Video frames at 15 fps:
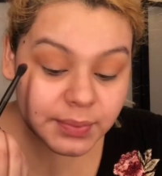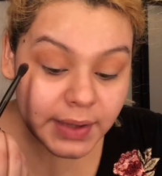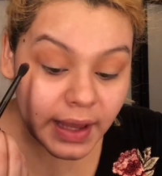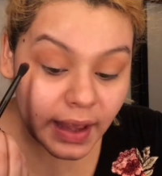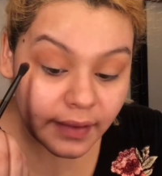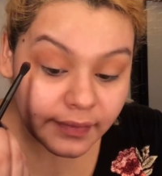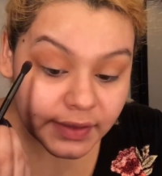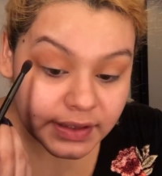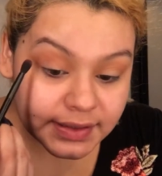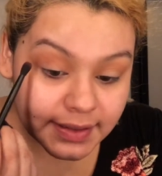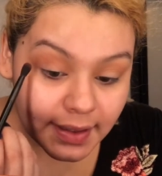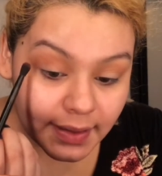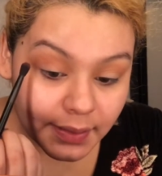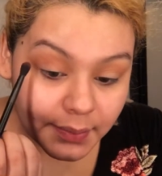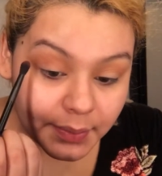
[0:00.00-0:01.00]
we have this
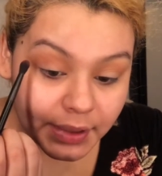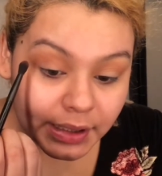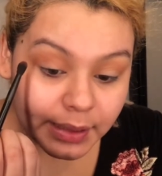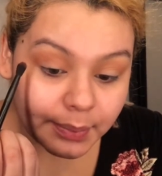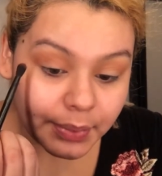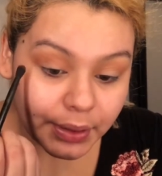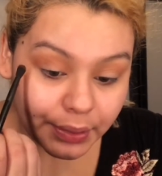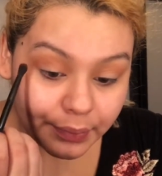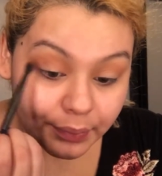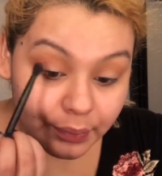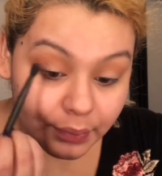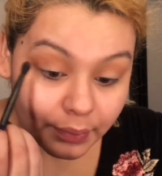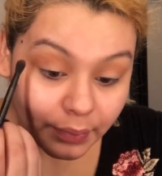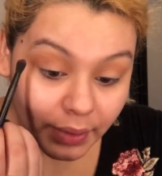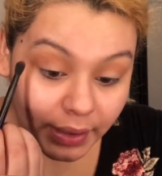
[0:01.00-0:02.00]
color, we're gonna put it
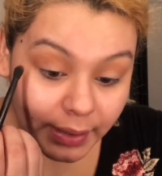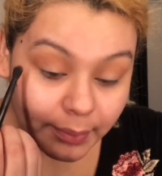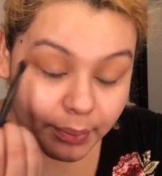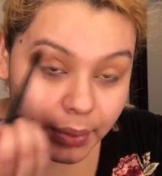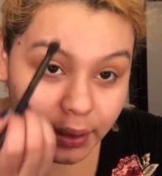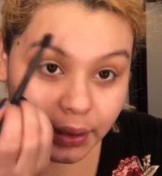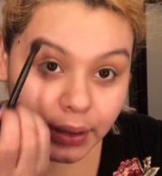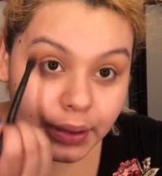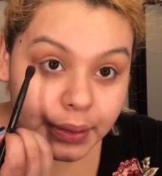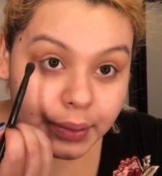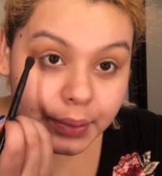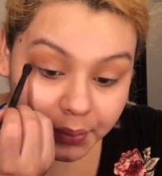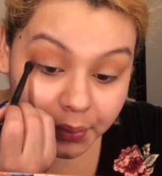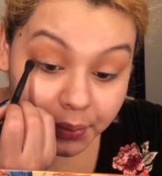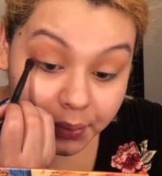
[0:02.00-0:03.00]
right
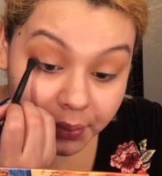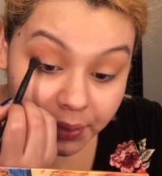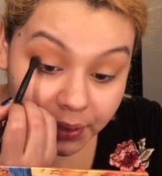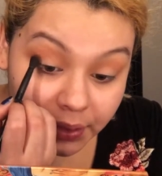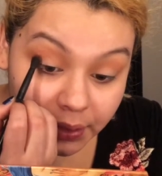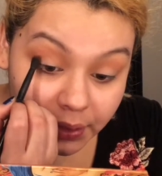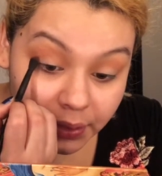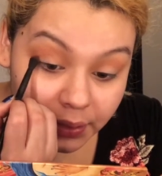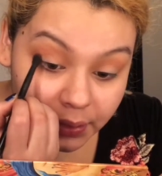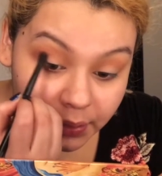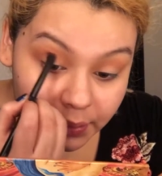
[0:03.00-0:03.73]
below Courtney.